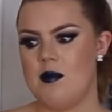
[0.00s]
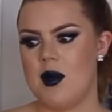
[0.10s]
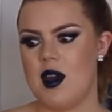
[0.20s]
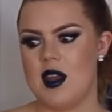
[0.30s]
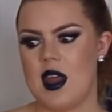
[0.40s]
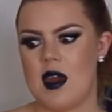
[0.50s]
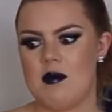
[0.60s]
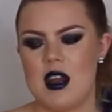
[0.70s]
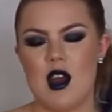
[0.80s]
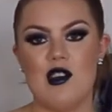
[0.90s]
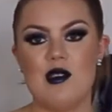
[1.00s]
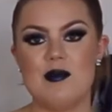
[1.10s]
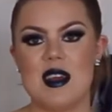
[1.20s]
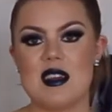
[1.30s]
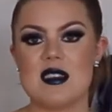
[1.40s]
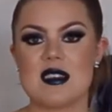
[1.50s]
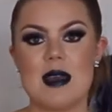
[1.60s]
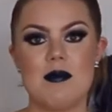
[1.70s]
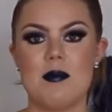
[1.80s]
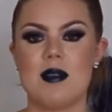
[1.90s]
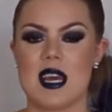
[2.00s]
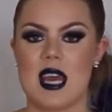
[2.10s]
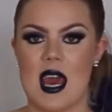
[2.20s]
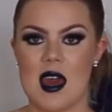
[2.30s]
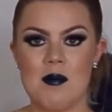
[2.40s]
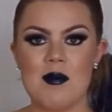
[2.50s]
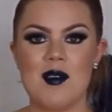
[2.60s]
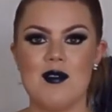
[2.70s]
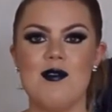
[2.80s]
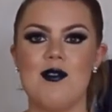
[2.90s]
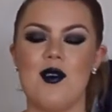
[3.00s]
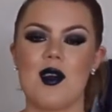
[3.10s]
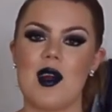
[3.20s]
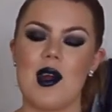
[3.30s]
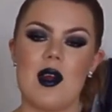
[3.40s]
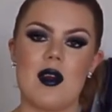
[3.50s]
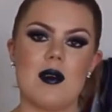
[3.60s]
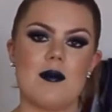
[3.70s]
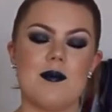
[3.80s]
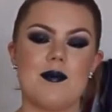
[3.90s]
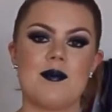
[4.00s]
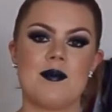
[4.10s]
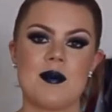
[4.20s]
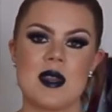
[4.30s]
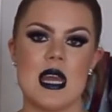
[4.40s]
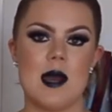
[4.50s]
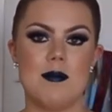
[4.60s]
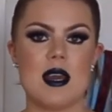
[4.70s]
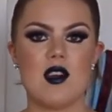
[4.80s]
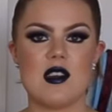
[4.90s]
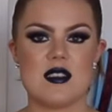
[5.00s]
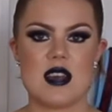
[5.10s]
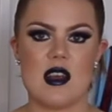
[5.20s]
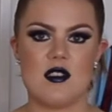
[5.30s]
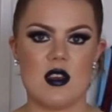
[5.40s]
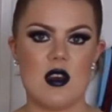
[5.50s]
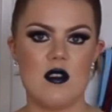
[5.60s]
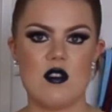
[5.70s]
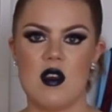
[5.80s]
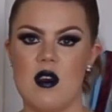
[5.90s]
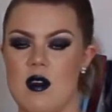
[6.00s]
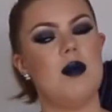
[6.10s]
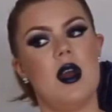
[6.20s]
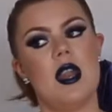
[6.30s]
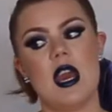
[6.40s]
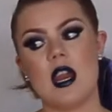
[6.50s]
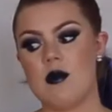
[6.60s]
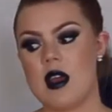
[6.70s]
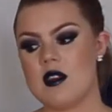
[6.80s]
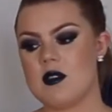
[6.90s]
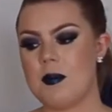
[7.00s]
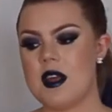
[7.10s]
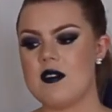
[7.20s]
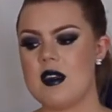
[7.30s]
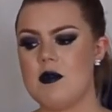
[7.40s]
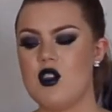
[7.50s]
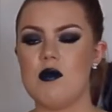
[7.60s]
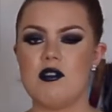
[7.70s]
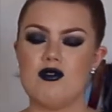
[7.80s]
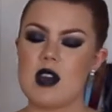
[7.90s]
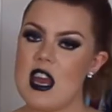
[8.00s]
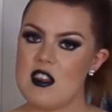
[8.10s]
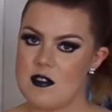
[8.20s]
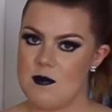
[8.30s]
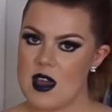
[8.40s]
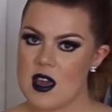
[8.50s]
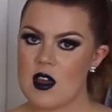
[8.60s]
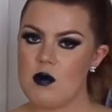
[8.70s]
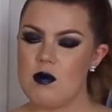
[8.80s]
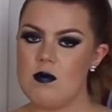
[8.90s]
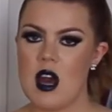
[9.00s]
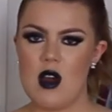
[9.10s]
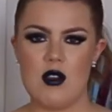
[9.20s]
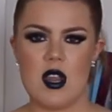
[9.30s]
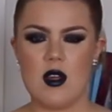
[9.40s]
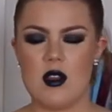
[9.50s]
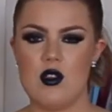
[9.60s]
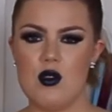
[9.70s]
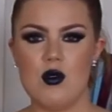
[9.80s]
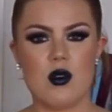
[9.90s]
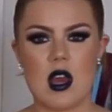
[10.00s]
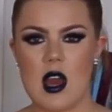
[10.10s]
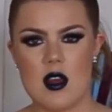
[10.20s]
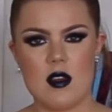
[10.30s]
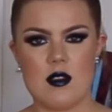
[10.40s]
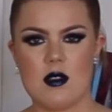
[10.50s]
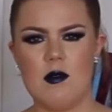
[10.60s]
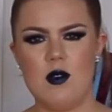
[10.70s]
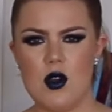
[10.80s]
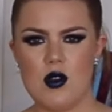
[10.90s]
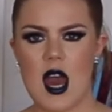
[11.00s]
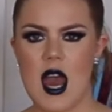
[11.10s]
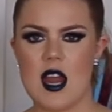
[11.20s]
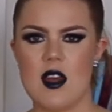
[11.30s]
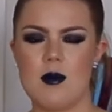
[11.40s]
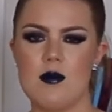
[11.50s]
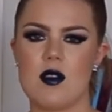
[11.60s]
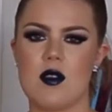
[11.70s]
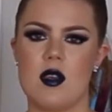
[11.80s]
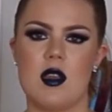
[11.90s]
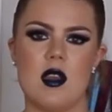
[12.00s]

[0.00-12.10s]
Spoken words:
But I mean, I hope they step up their game for the bigger sizes. But anyways, please let me know what you guys think. How did you guys view the items?